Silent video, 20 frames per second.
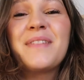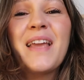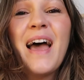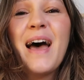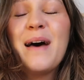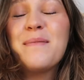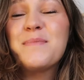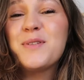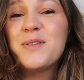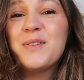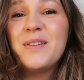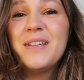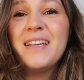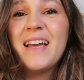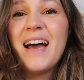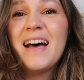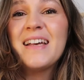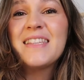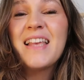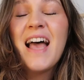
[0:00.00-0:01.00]
absolutely
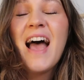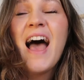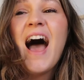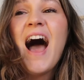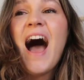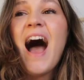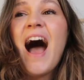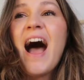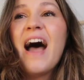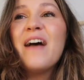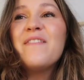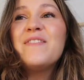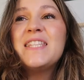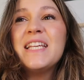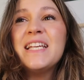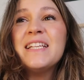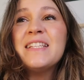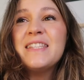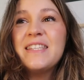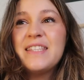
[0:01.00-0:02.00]
yes. I've
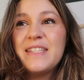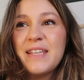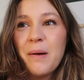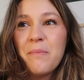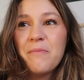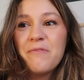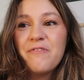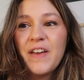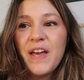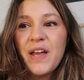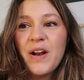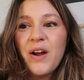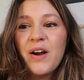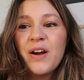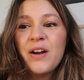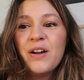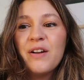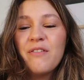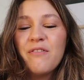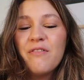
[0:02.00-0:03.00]
seen some fan
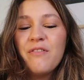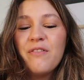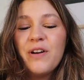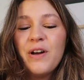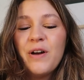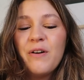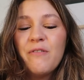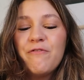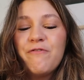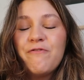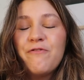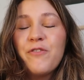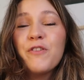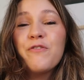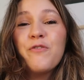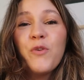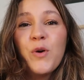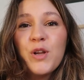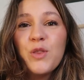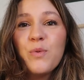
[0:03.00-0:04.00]
art for
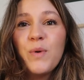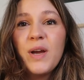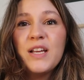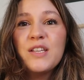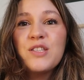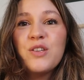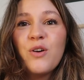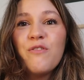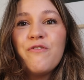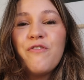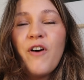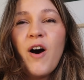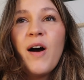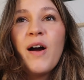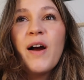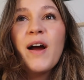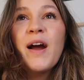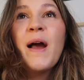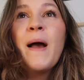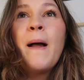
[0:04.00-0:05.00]
Fourth Wing so
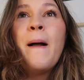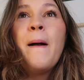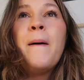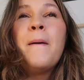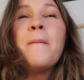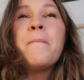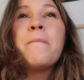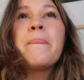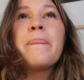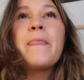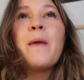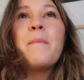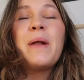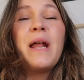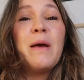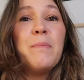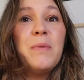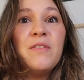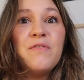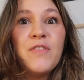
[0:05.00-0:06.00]
far, but
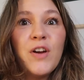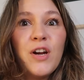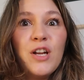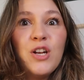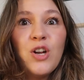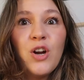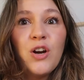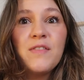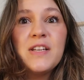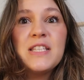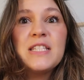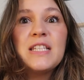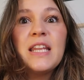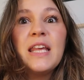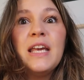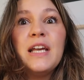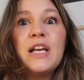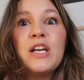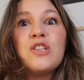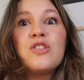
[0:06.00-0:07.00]
I've been very nervous to
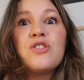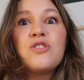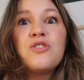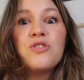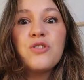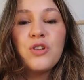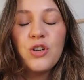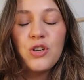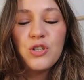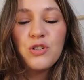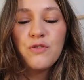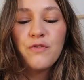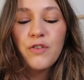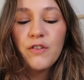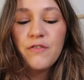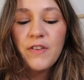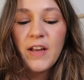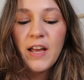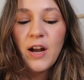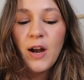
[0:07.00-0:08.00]
like search
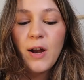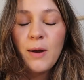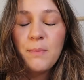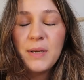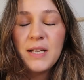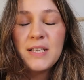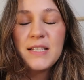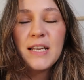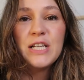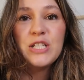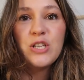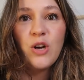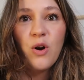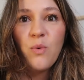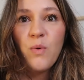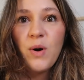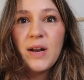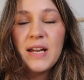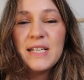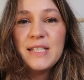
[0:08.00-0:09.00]
for fan art because I
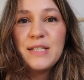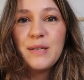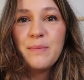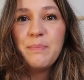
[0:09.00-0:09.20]
don't want it to